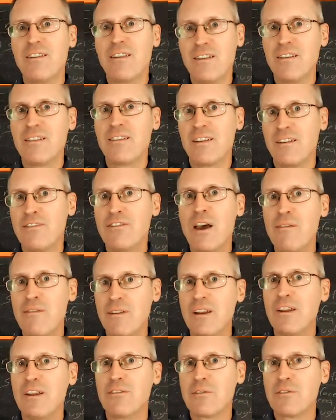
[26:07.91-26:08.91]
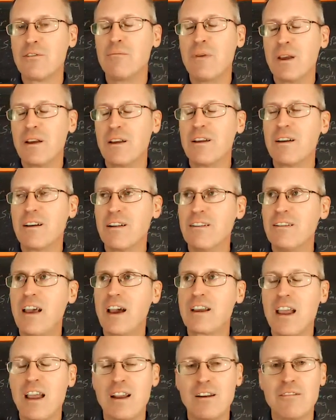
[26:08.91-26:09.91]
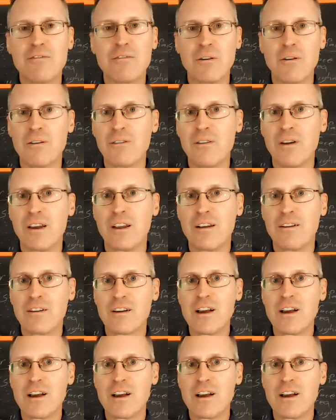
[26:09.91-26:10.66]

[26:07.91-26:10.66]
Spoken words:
70s was a big decade for like